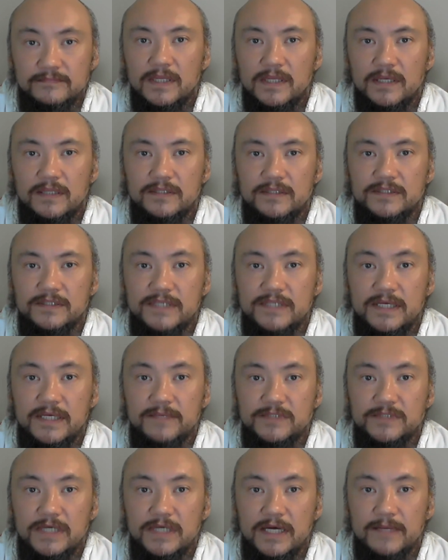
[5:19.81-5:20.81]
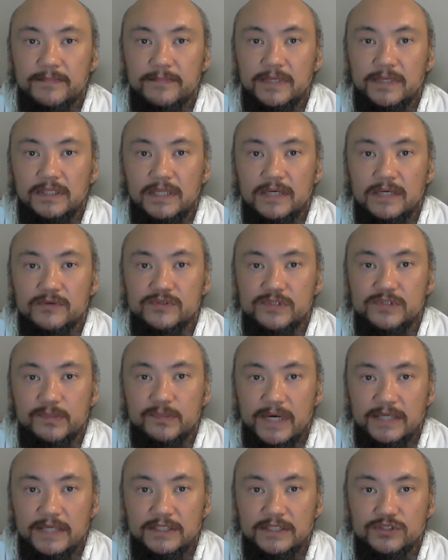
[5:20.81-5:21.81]
and at the same time allows the
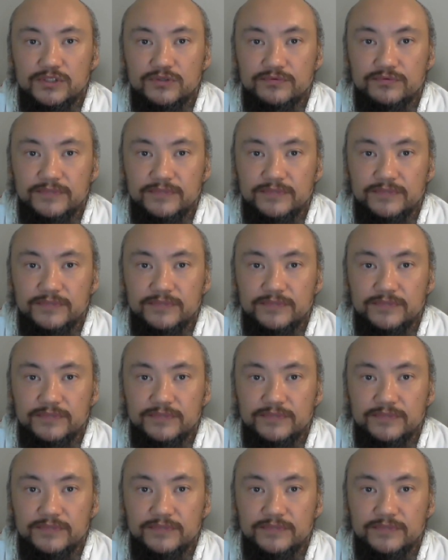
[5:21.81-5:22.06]
body to